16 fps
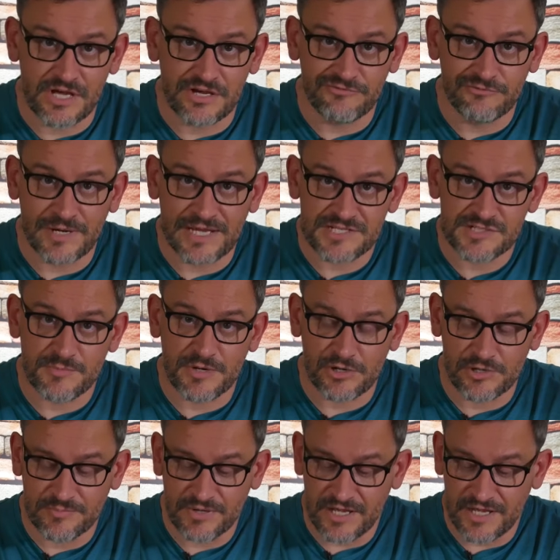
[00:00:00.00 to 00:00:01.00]
of
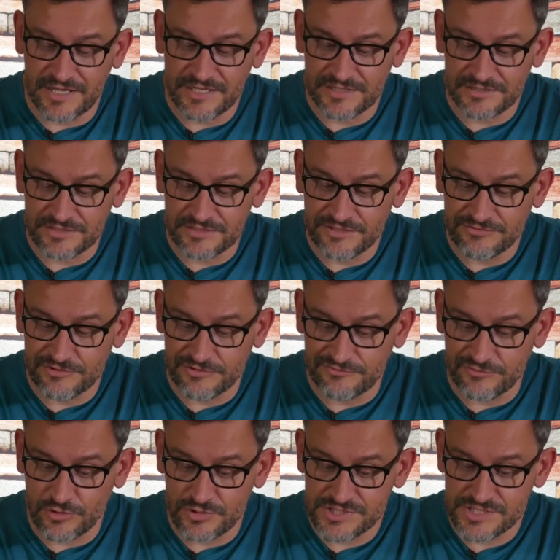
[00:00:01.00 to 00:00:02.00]
Raspberry Pi and the different
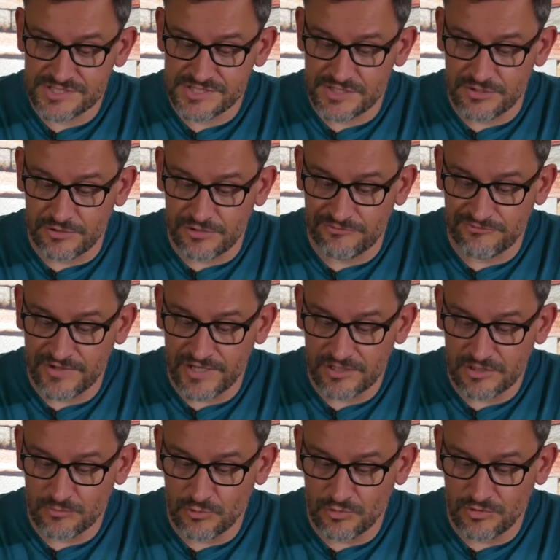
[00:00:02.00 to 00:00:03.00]
versions that are
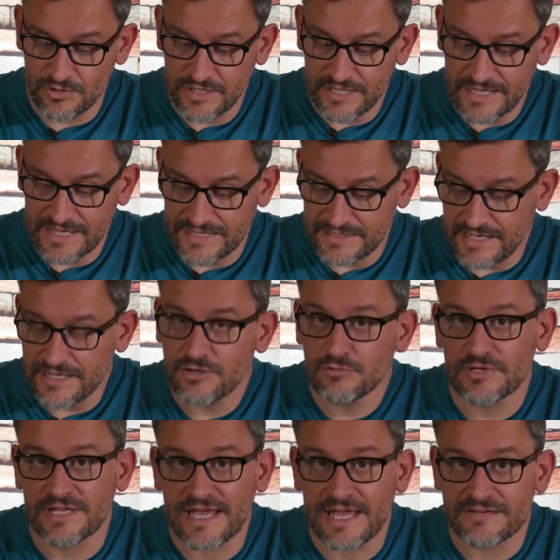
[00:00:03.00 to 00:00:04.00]
available. And I
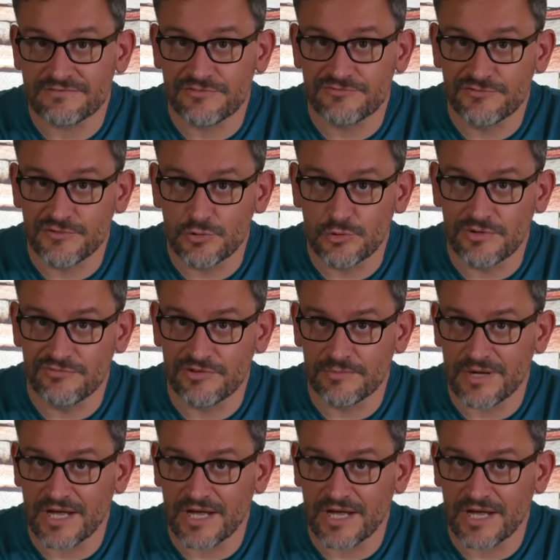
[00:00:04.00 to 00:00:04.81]
only have a few of them.